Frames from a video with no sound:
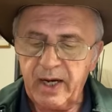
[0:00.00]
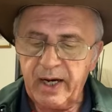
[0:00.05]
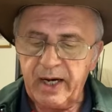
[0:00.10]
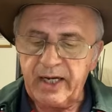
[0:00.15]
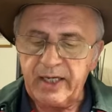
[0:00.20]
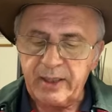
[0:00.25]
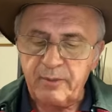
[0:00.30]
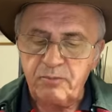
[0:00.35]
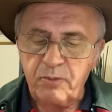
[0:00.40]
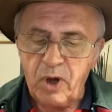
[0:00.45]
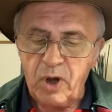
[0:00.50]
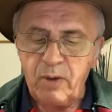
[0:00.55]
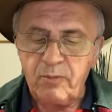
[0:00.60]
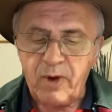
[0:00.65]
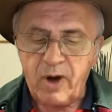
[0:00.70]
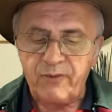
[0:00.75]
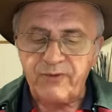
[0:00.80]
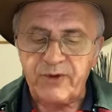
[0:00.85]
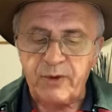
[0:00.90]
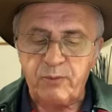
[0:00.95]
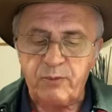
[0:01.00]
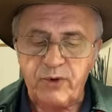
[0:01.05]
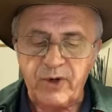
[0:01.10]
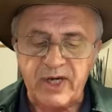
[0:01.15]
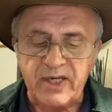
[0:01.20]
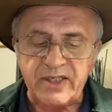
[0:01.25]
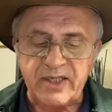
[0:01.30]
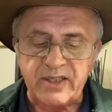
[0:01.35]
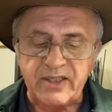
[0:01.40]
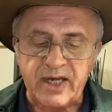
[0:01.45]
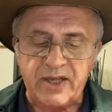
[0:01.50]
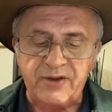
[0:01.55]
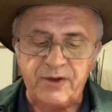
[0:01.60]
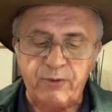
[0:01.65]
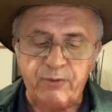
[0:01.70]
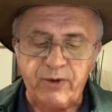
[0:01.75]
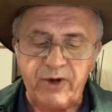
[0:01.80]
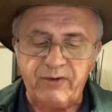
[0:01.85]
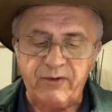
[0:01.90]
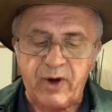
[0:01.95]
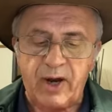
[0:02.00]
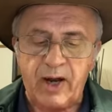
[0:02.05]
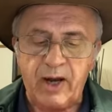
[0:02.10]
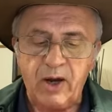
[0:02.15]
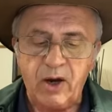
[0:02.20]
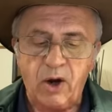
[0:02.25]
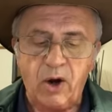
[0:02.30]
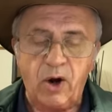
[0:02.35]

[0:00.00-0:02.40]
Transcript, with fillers: In the murmur of the breezes and the river